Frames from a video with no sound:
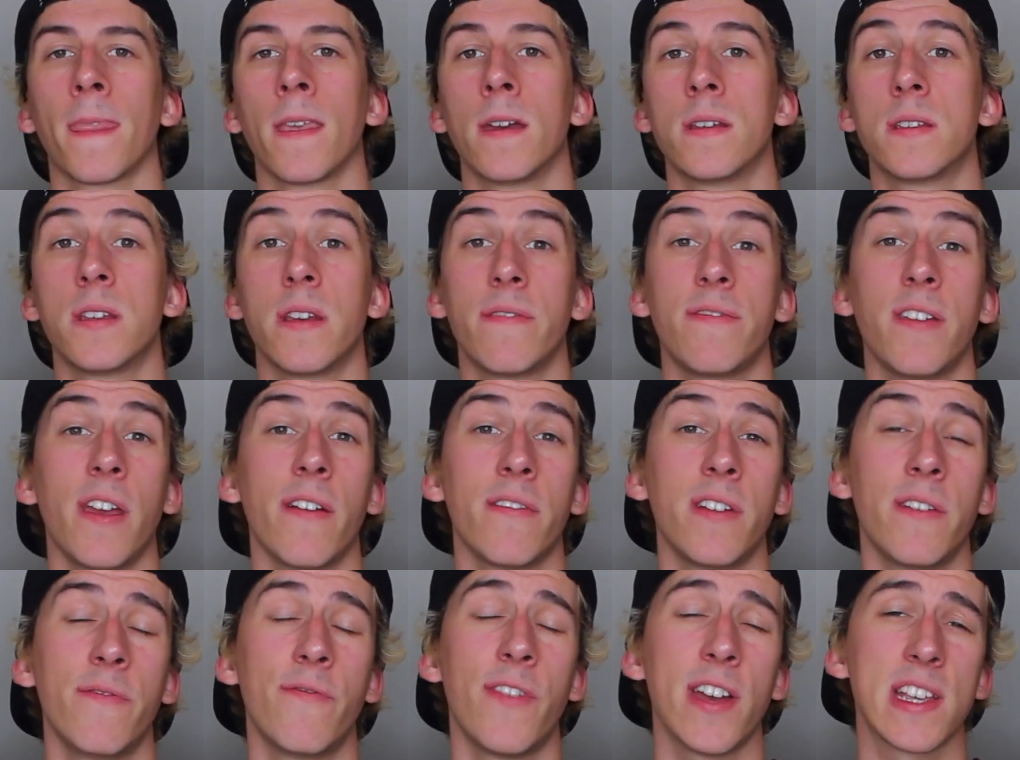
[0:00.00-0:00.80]
So if you
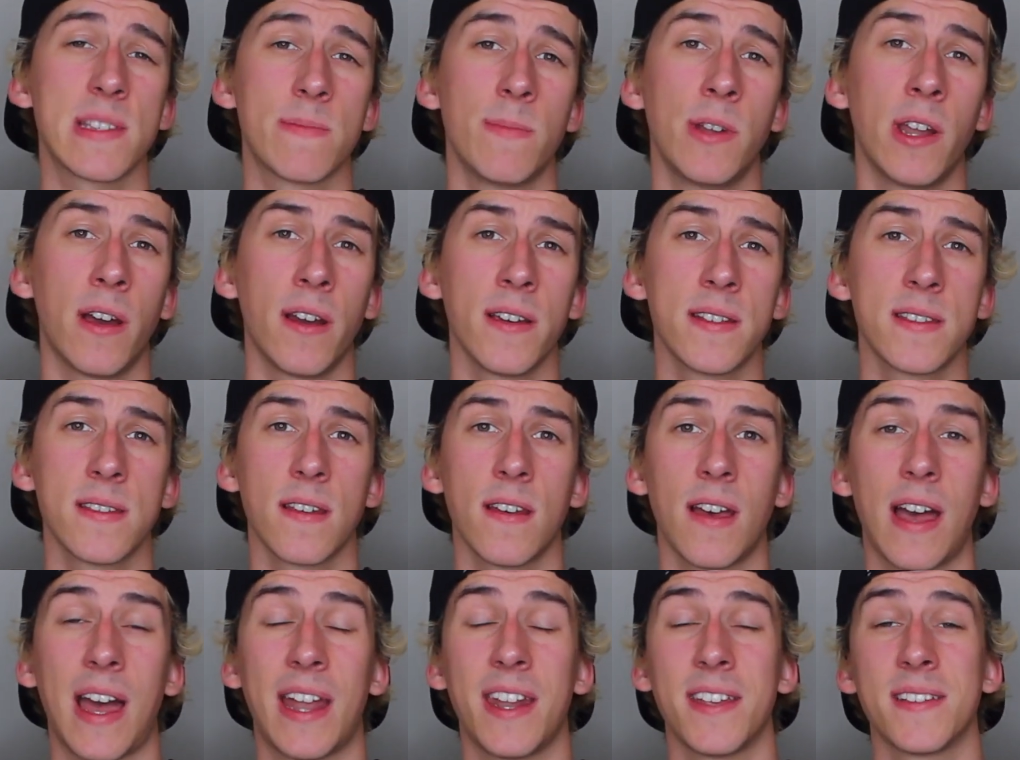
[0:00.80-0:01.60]
have an investment
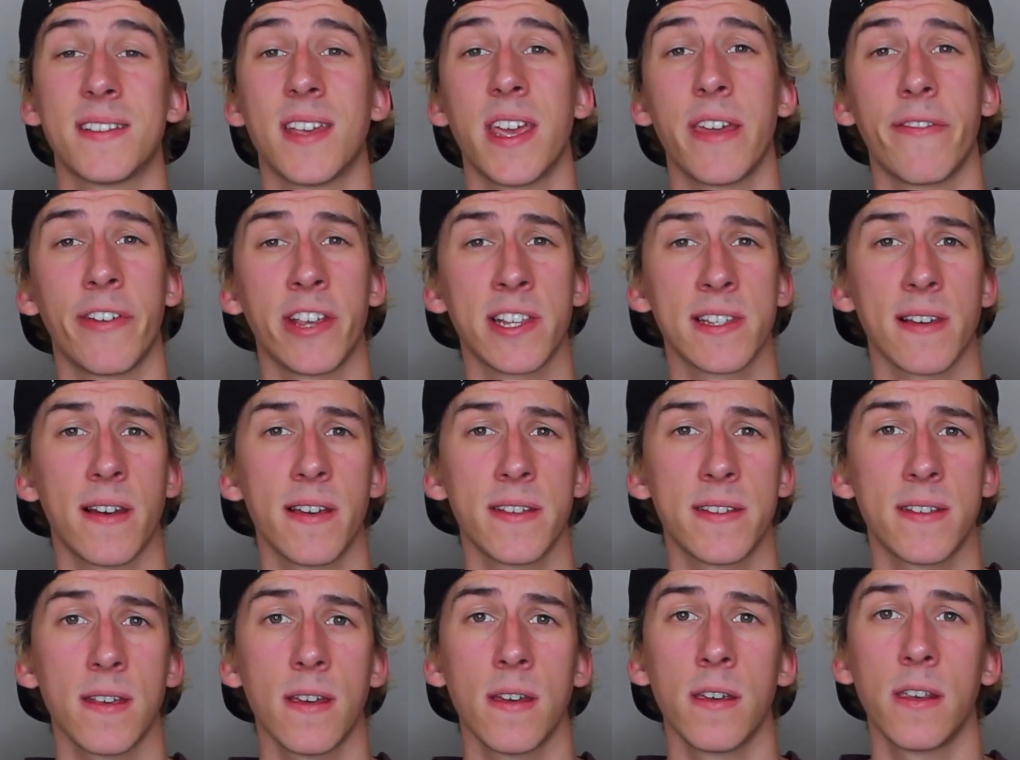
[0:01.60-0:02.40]
ISA and a savings
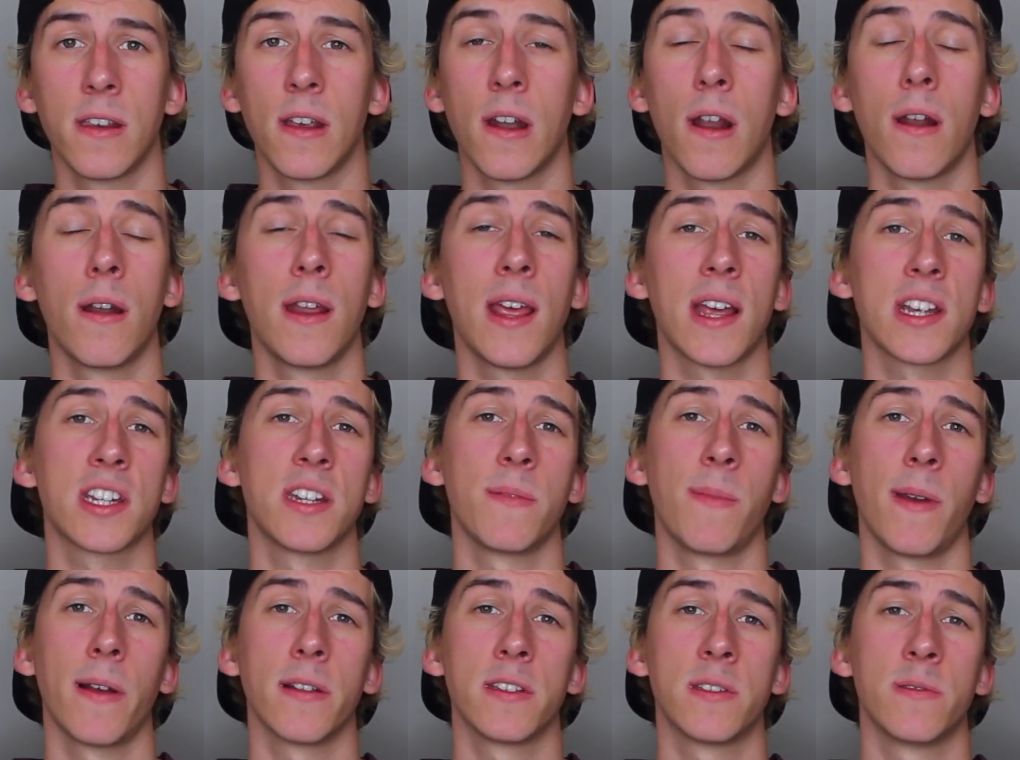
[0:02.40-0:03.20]
ISA, you'll only
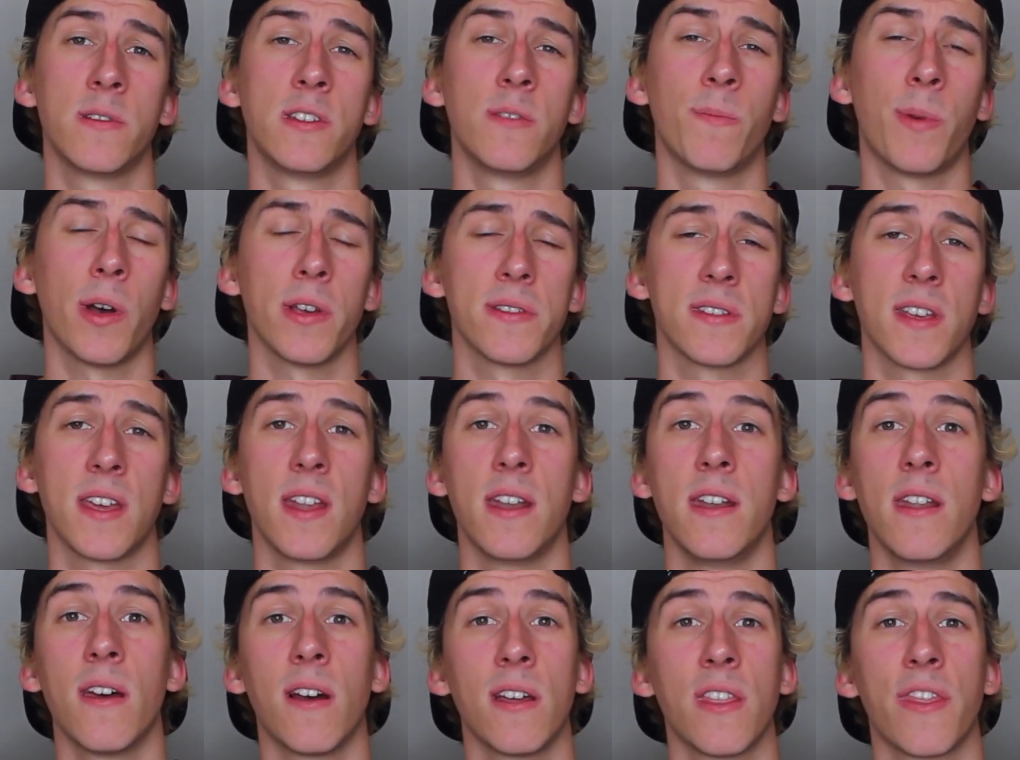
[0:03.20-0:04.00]
actually be able to deposit
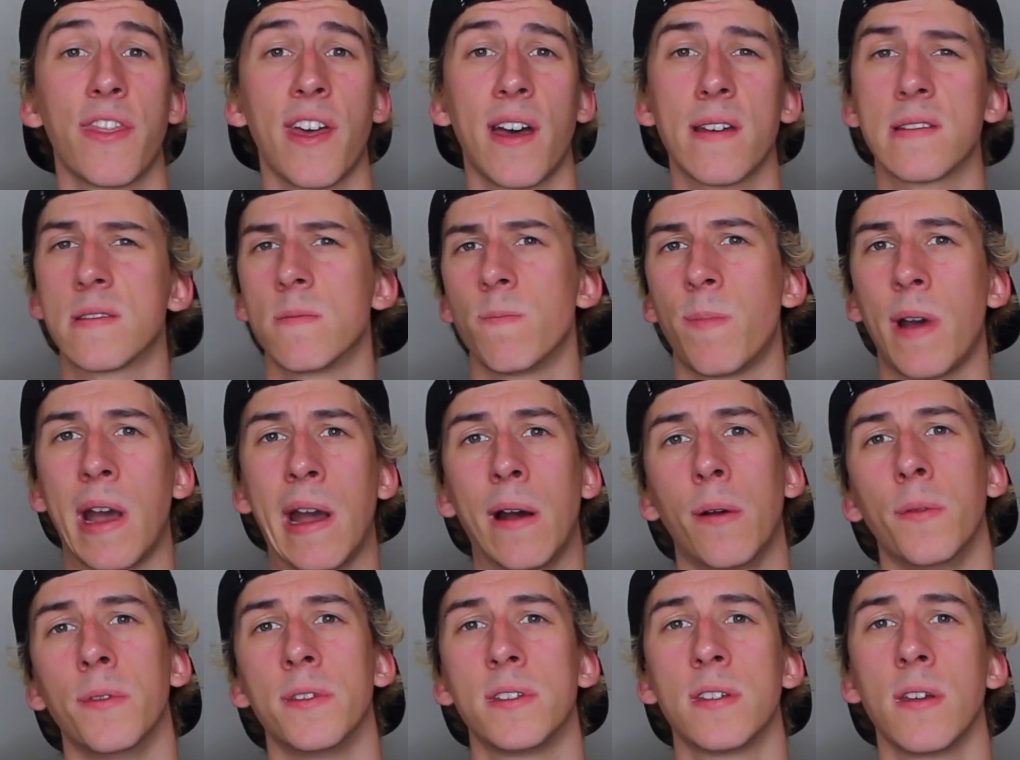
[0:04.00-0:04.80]

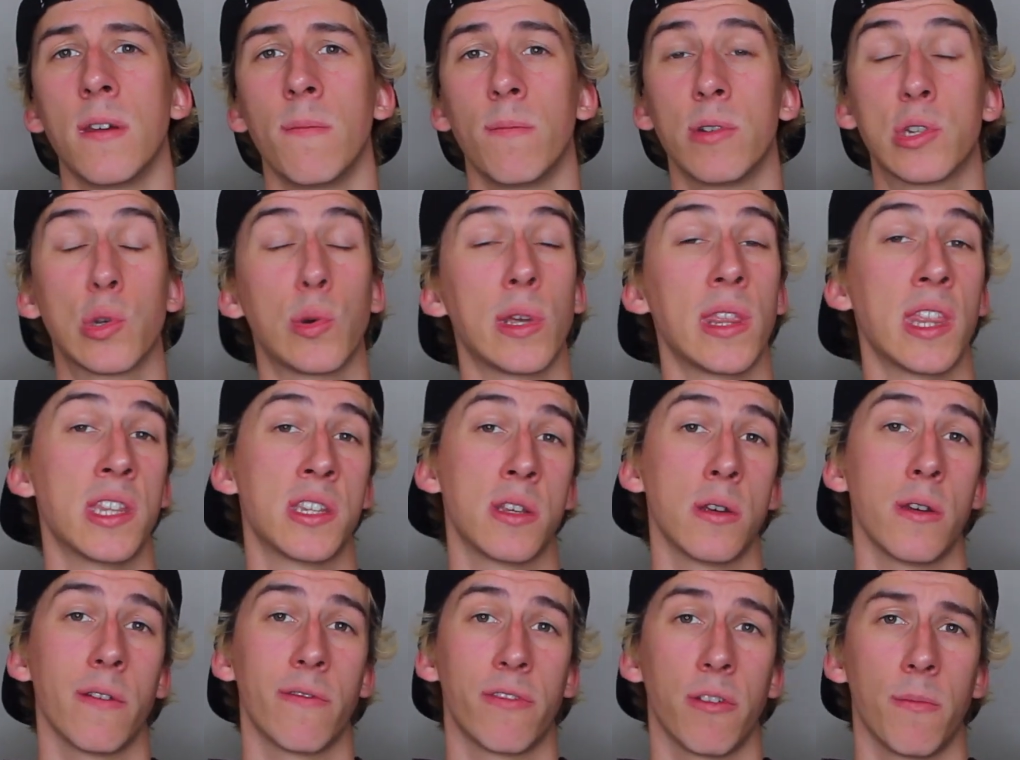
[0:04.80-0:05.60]
£9,000 between the
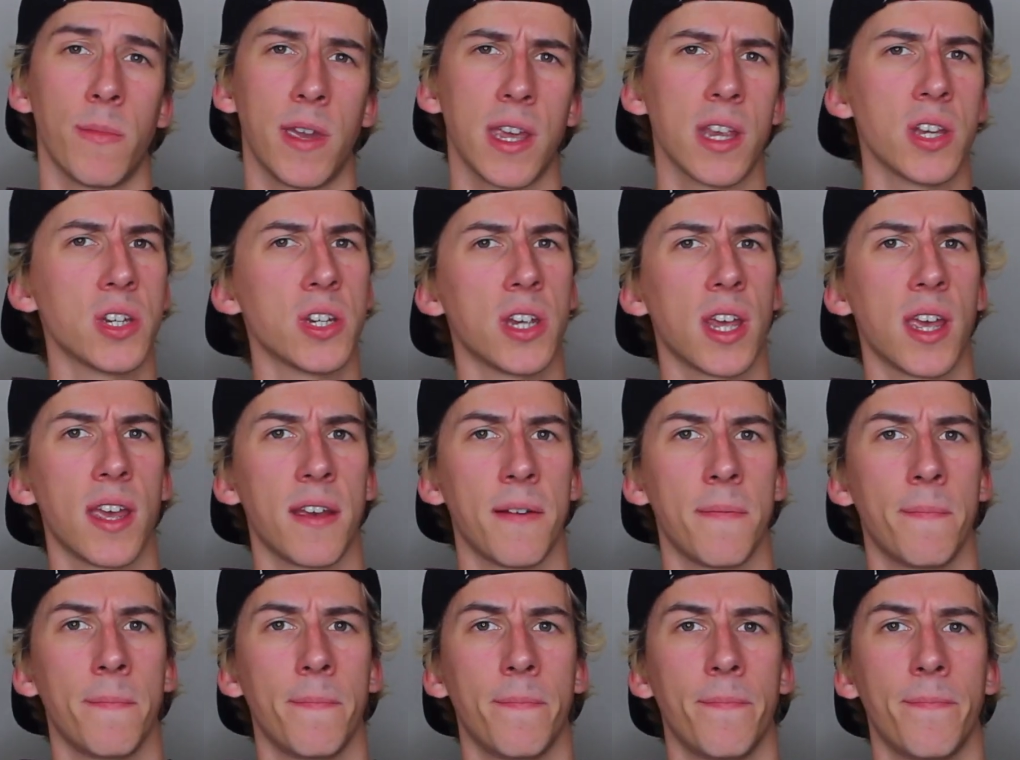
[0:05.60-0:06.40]
two of them each year.